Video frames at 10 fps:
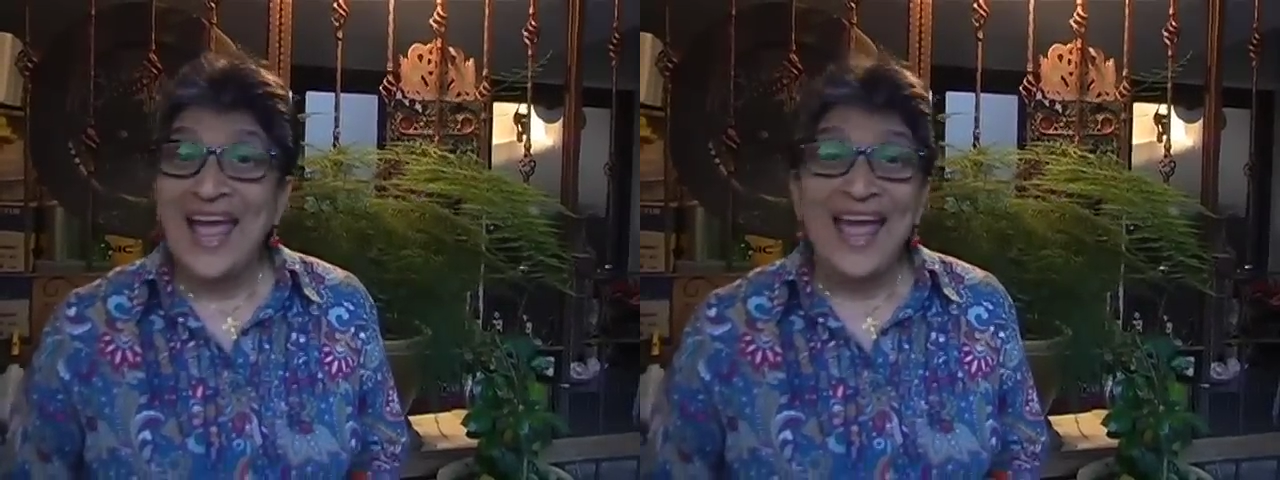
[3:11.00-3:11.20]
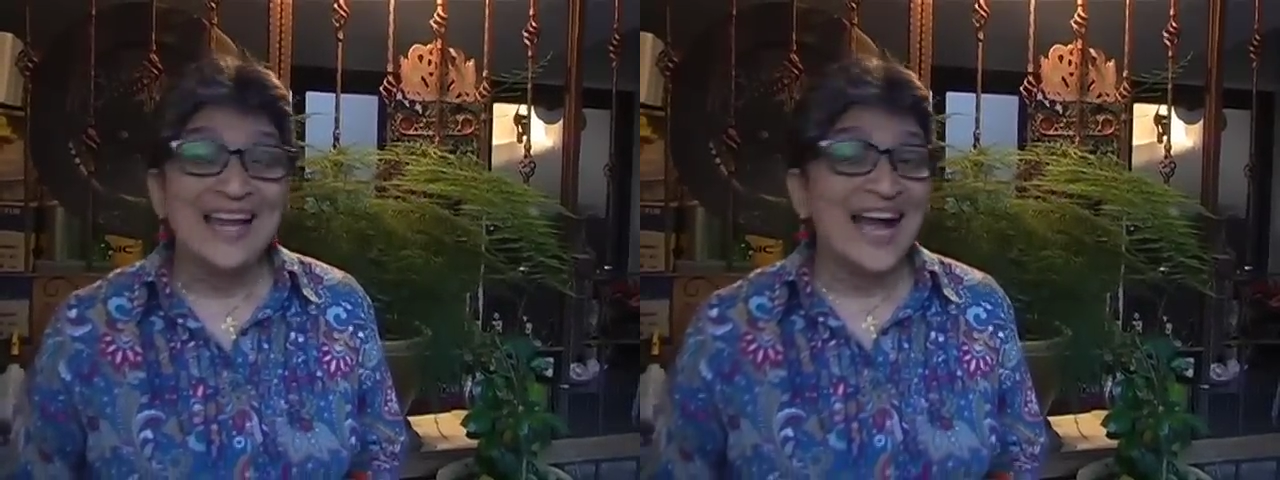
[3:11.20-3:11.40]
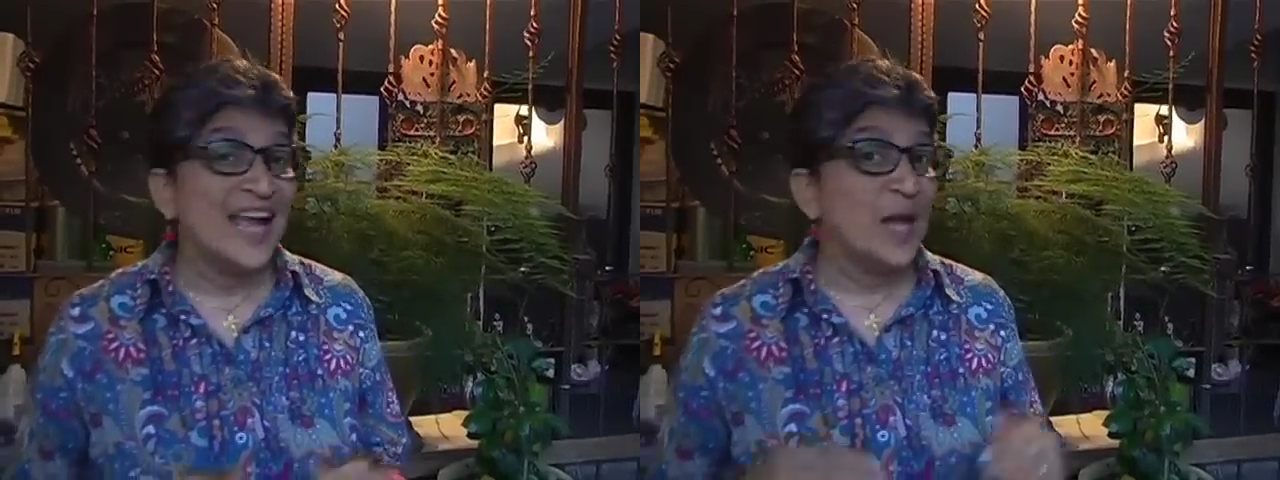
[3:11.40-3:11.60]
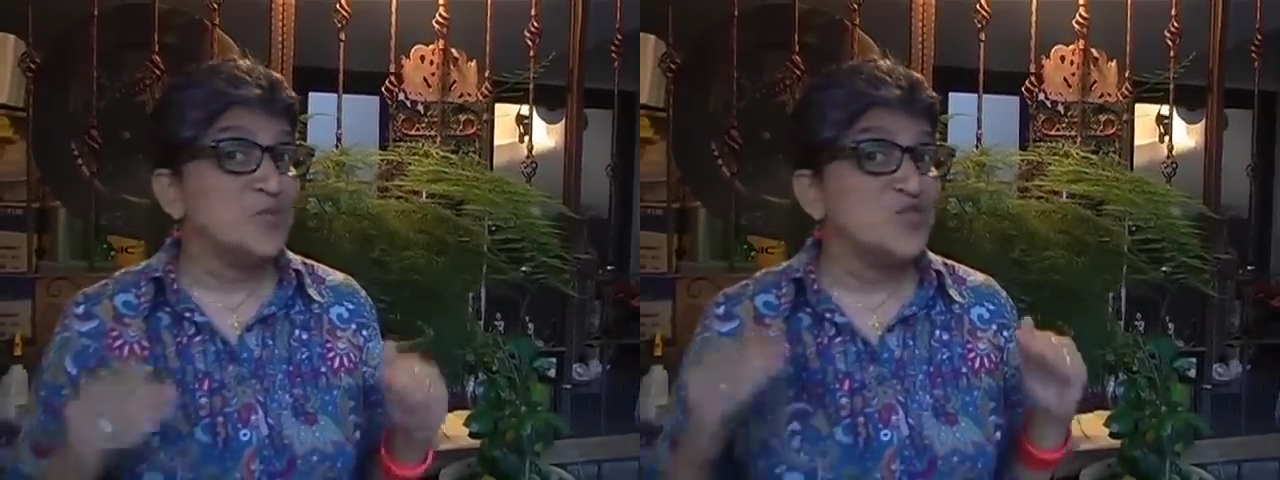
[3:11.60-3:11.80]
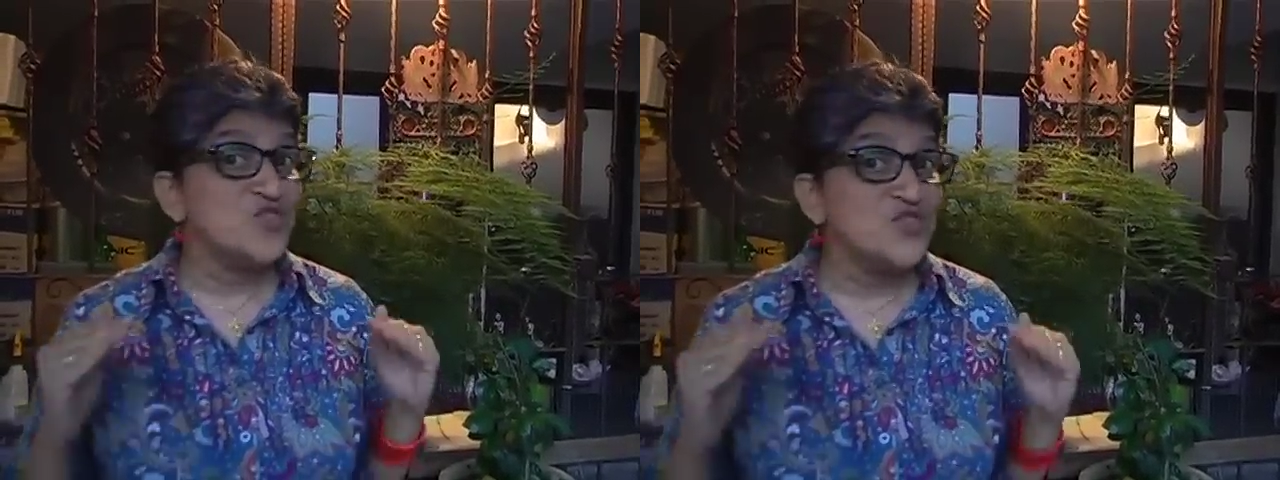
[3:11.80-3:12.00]
And I
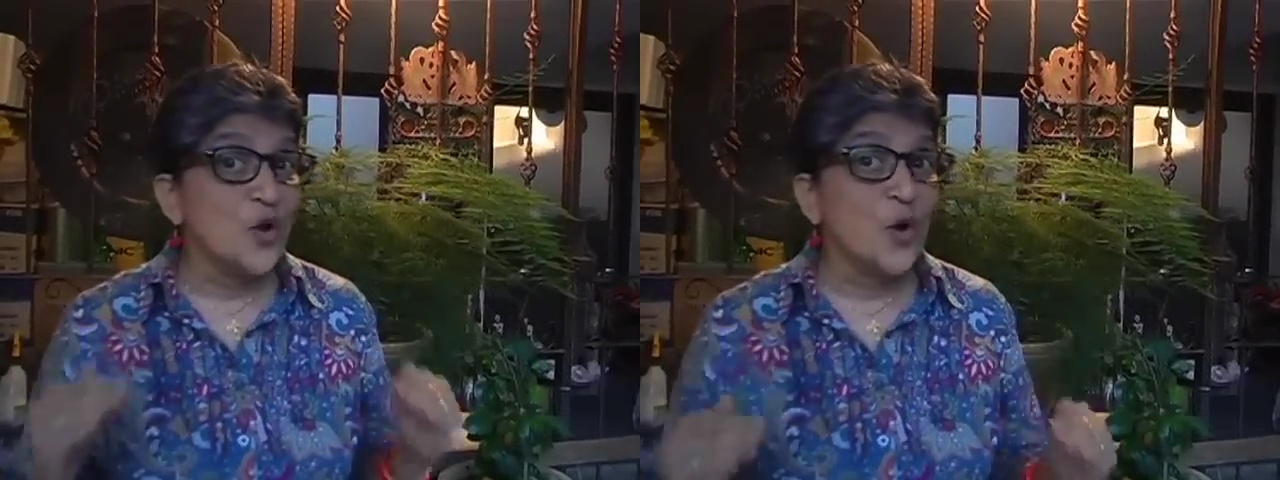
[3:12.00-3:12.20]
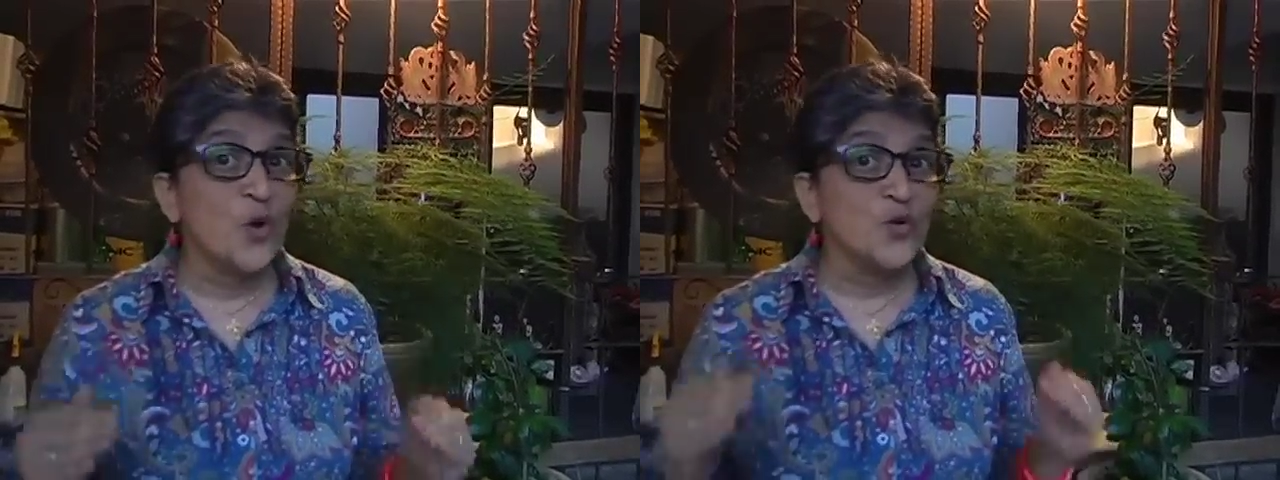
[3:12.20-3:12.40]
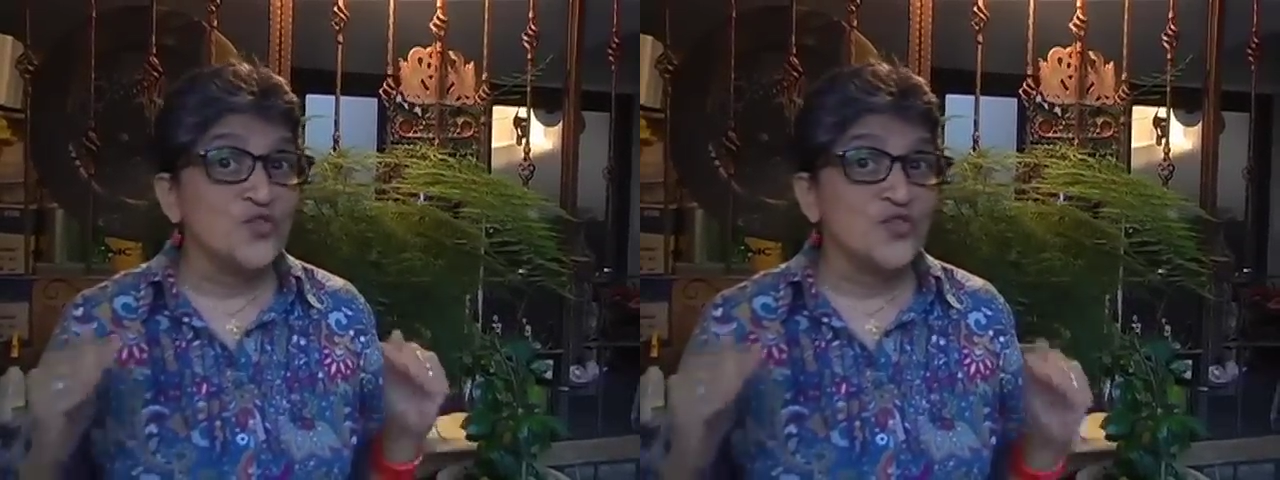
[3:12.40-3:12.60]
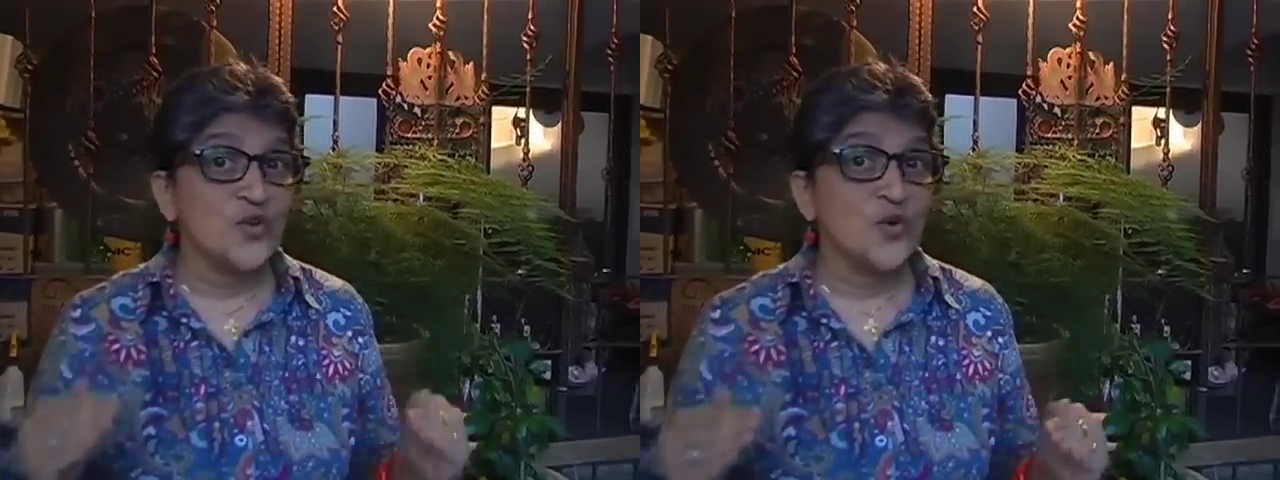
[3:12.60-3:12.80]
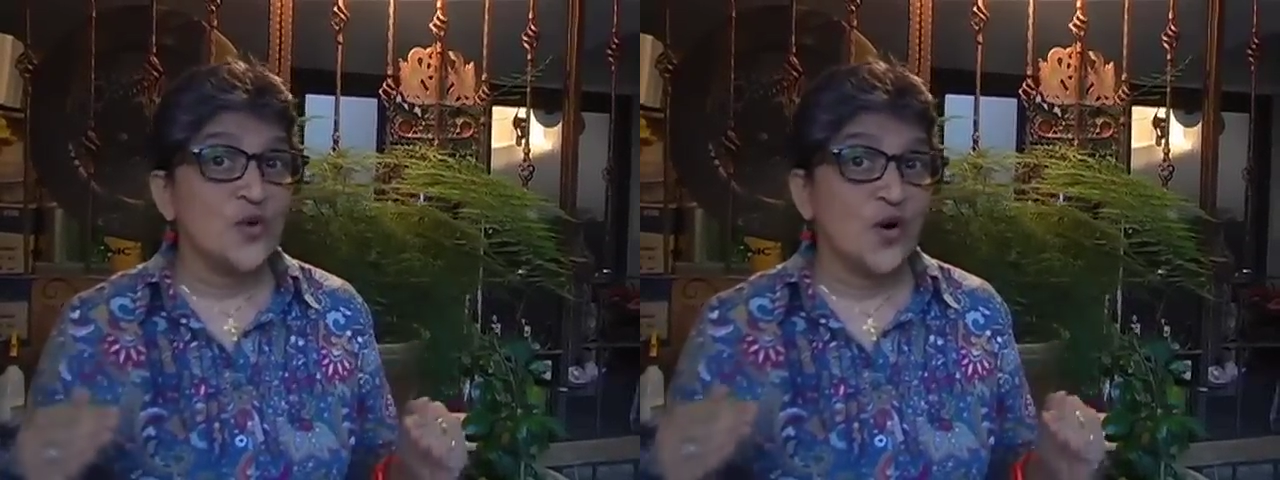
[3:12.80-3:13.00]
am so,
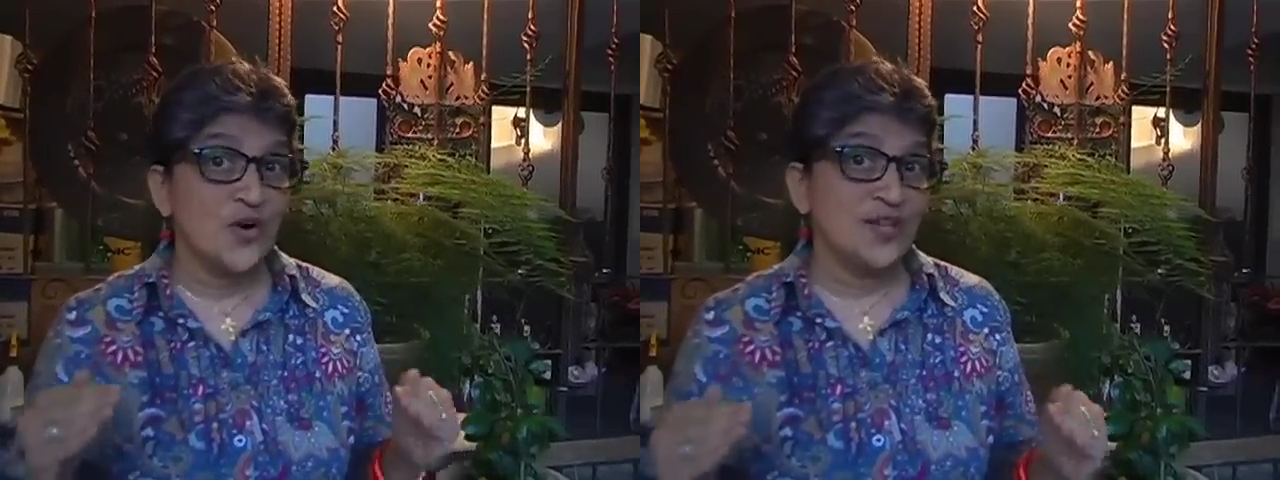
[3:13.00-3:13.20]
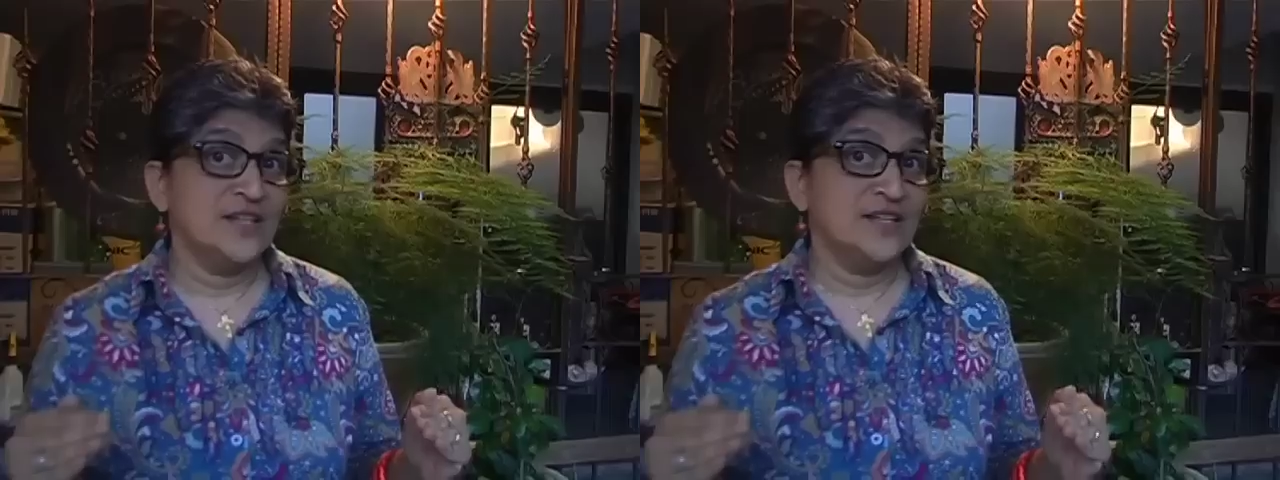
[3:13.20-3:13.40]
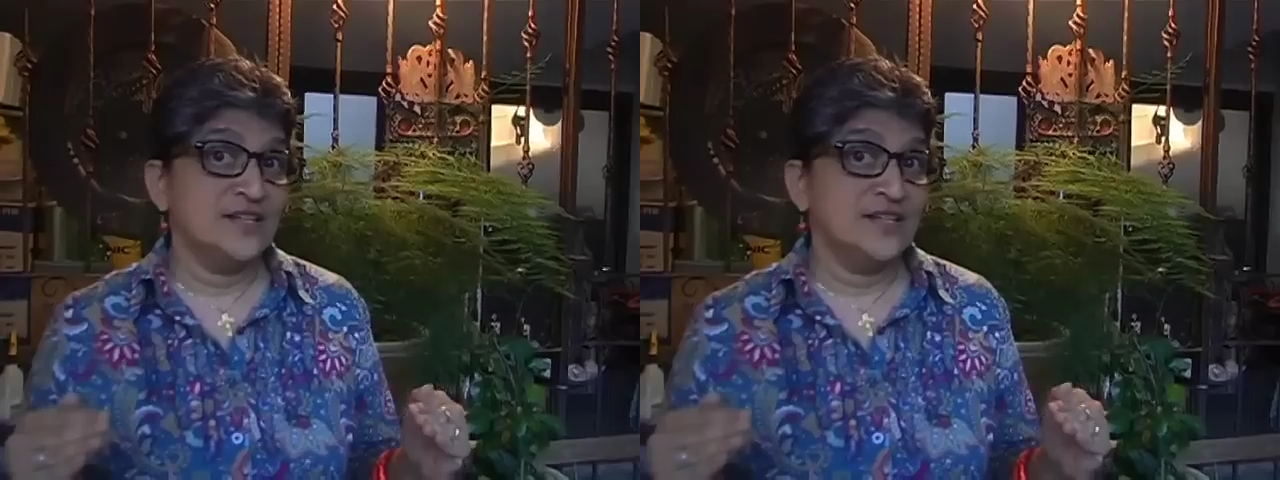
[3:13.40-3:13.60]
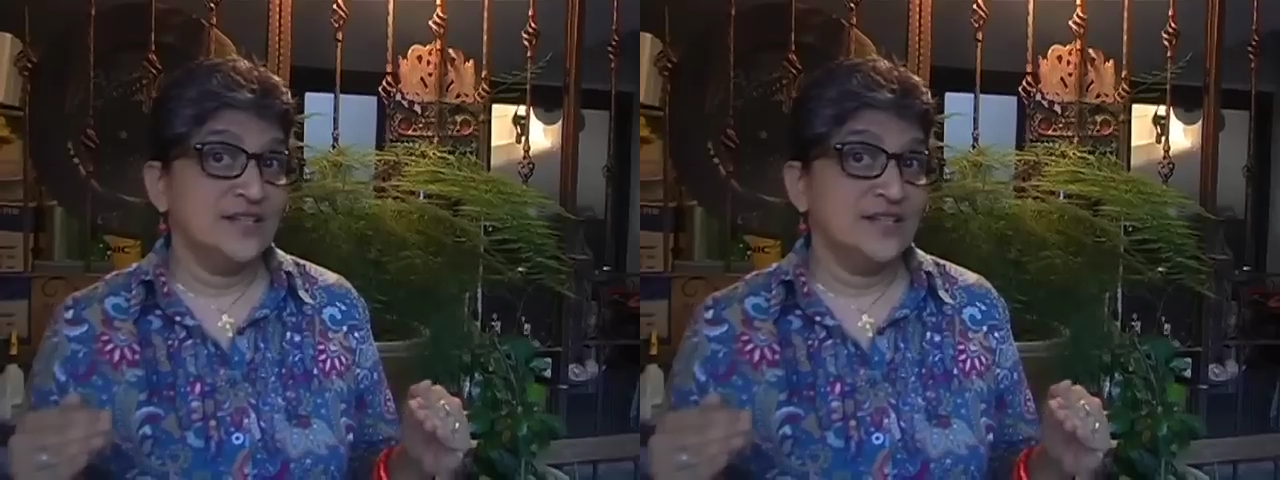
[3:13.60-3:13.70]
so honoured